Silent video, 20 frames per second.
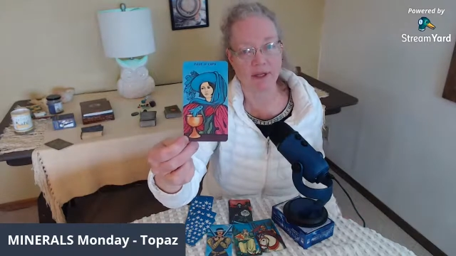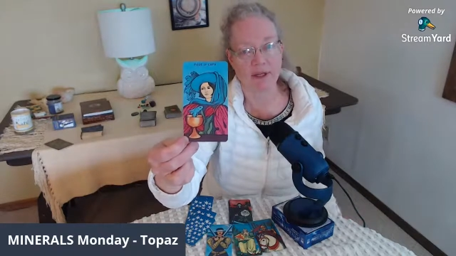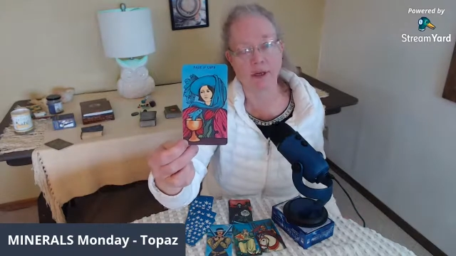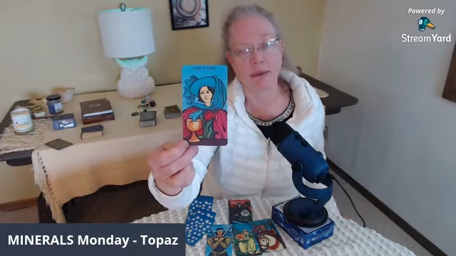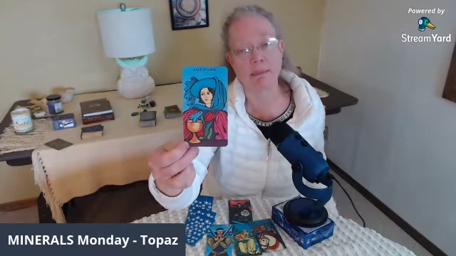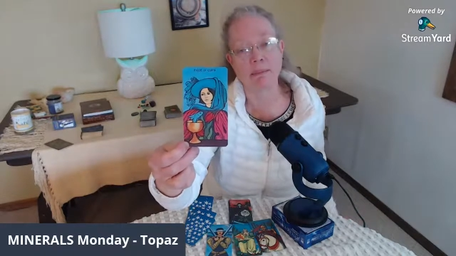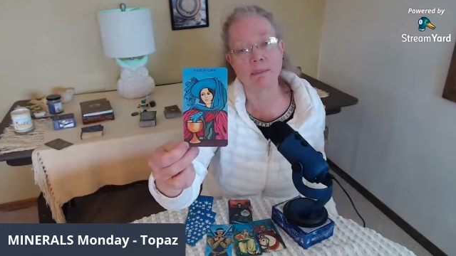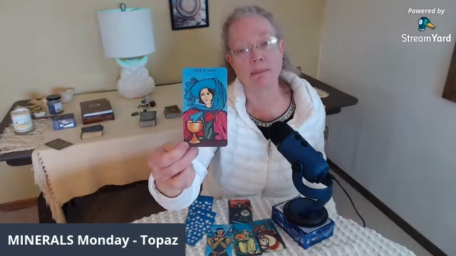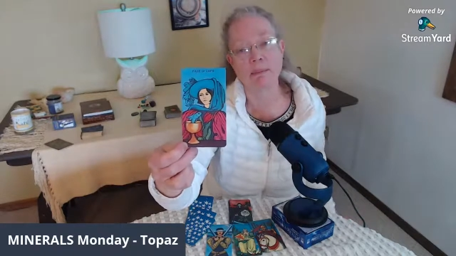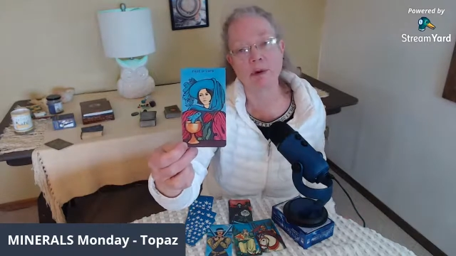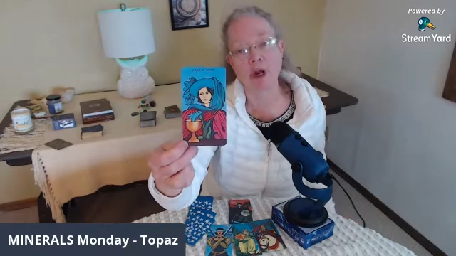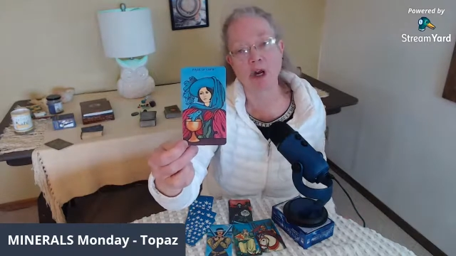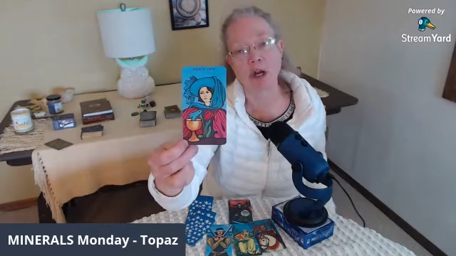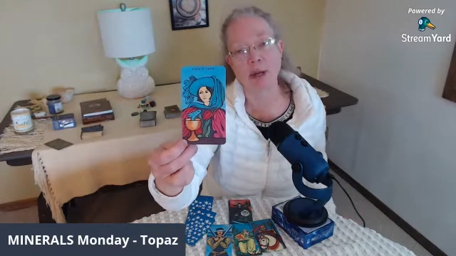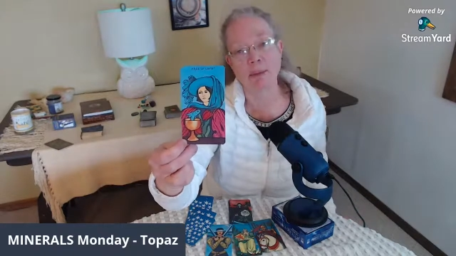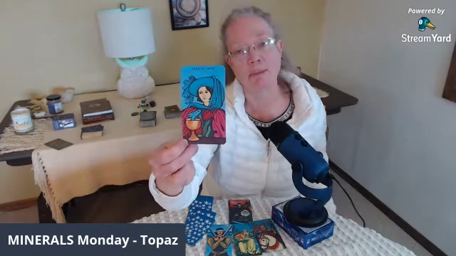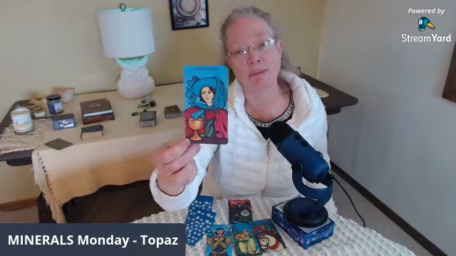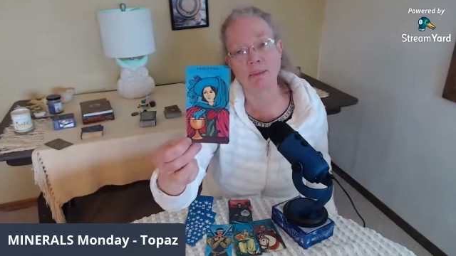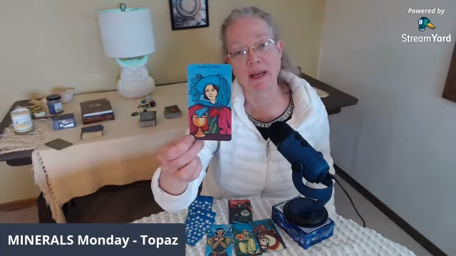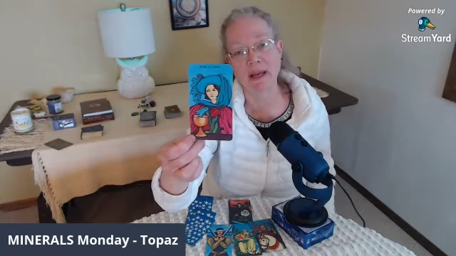They're going
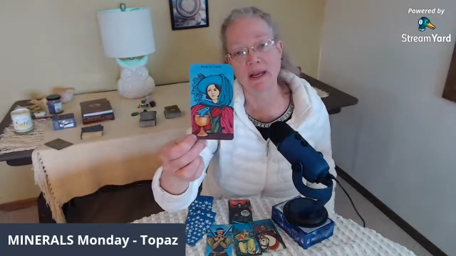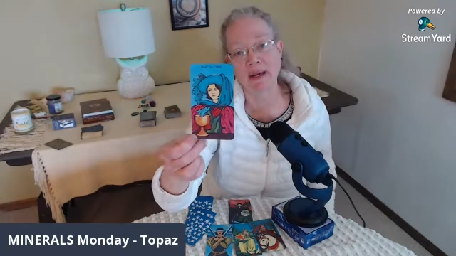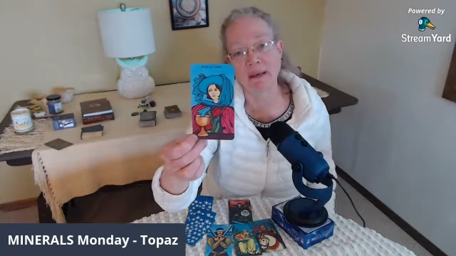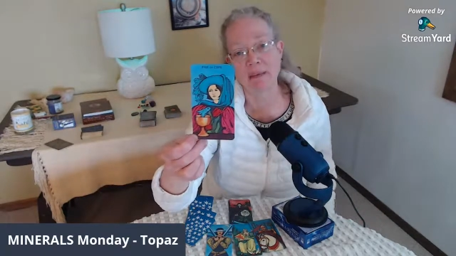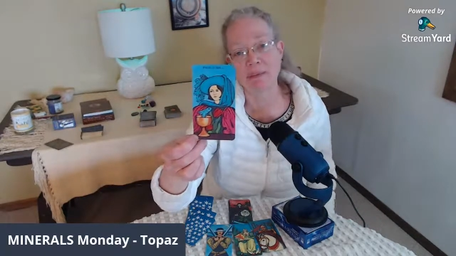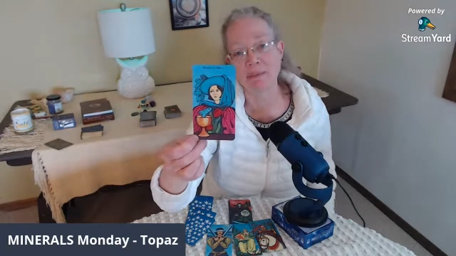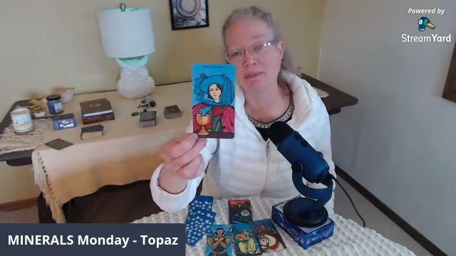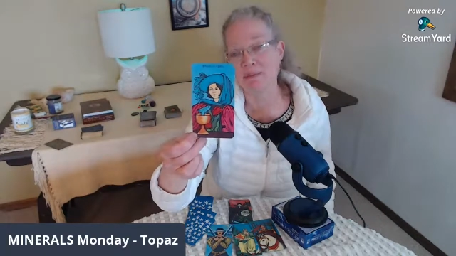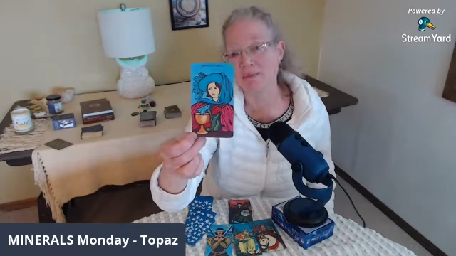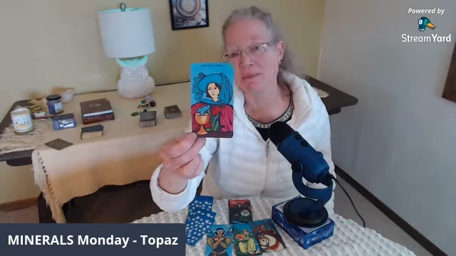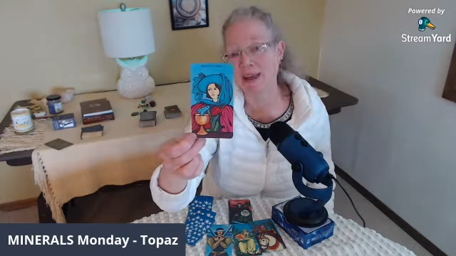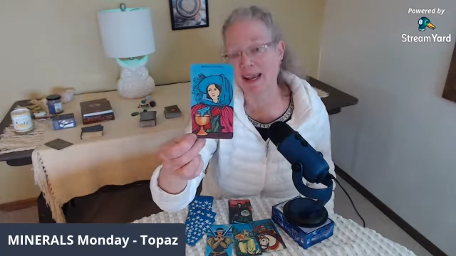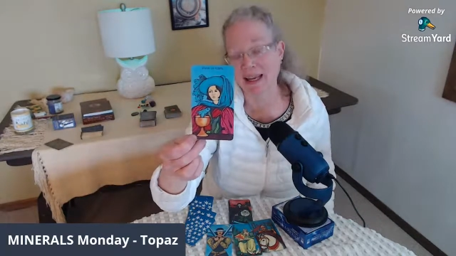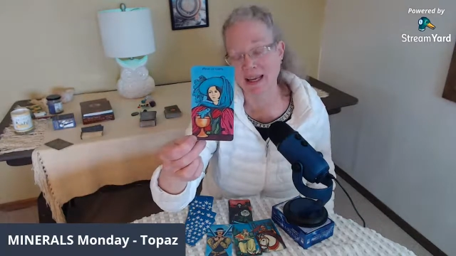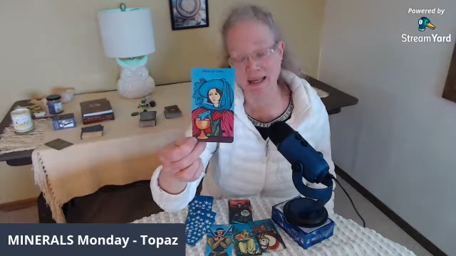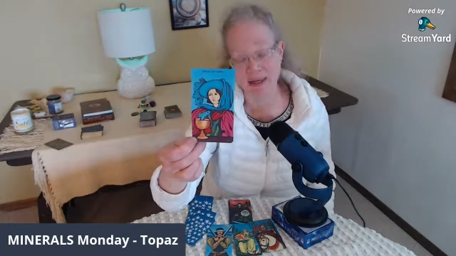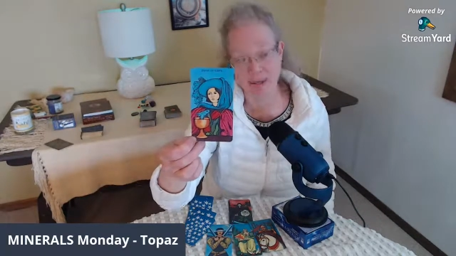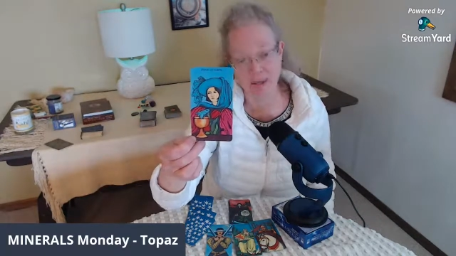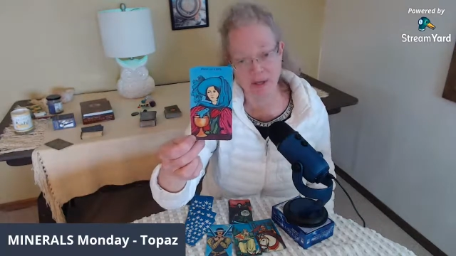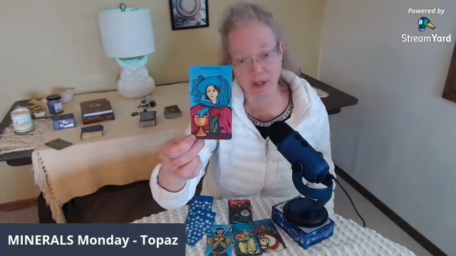to be
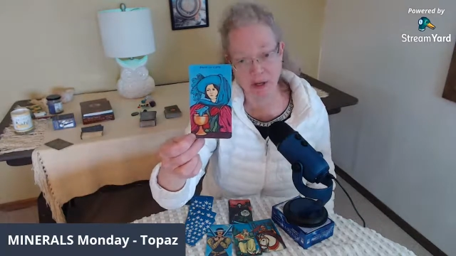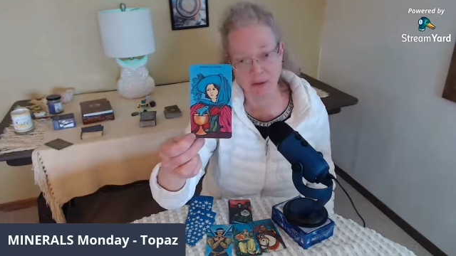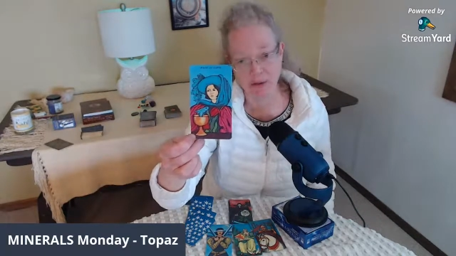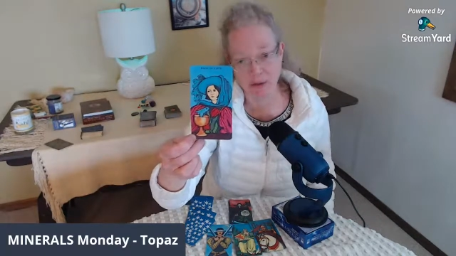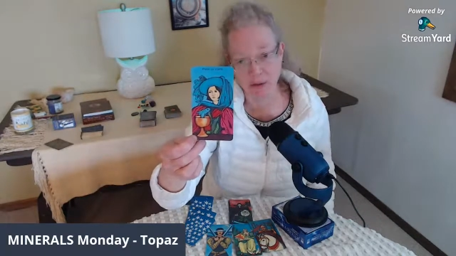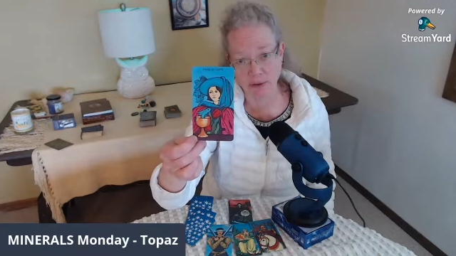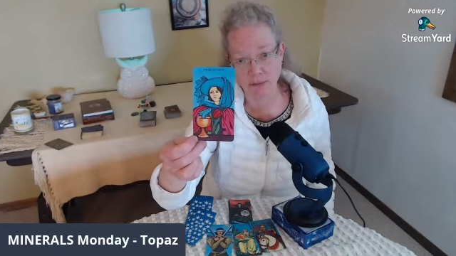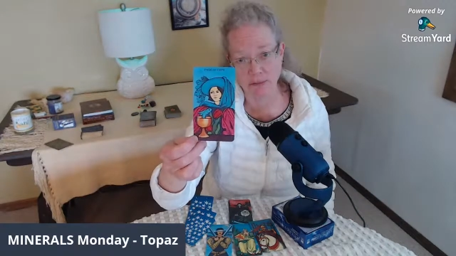making themselves